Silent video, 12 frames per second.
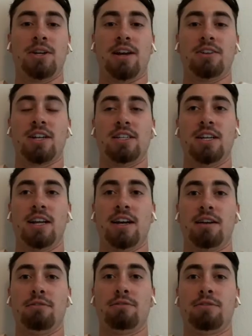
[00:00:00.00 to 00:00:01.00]
have
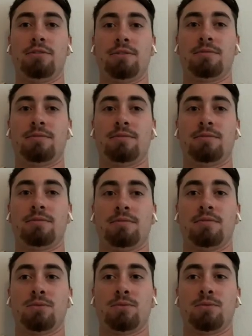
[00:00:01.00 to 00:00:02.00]

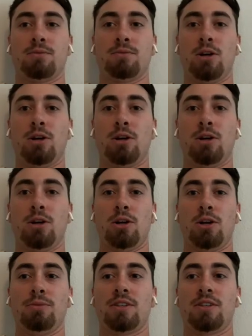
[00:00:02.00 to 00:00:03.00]
really helped,
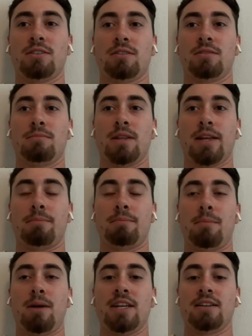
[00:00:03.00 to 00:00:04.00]
like my mindset,